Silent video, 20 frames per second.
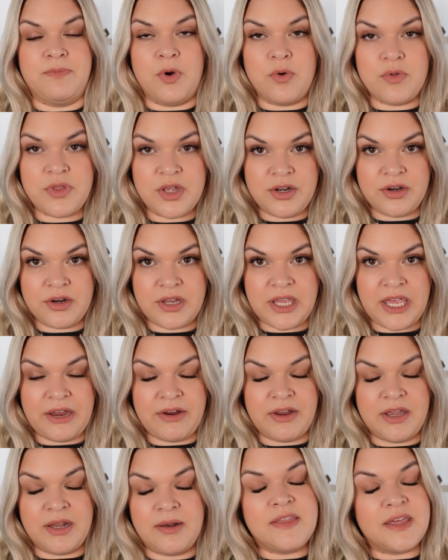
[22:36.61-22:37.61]
both under
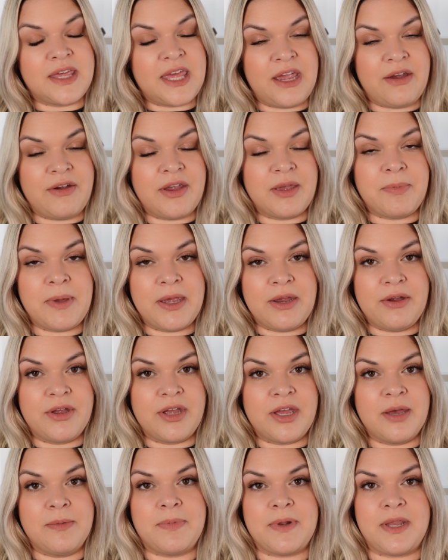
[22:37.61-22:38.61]
Kering, the Kering
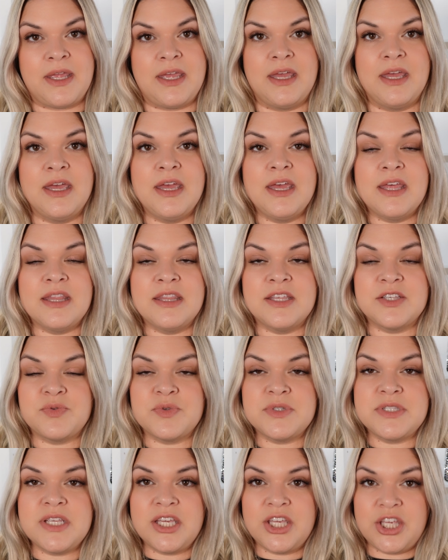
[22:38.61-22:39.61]
parent company. This
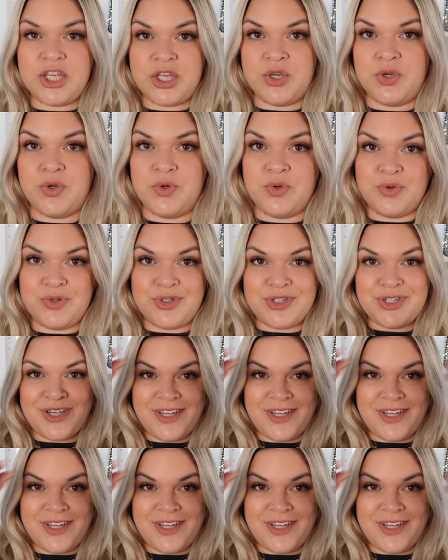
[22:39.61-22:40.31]
was a huge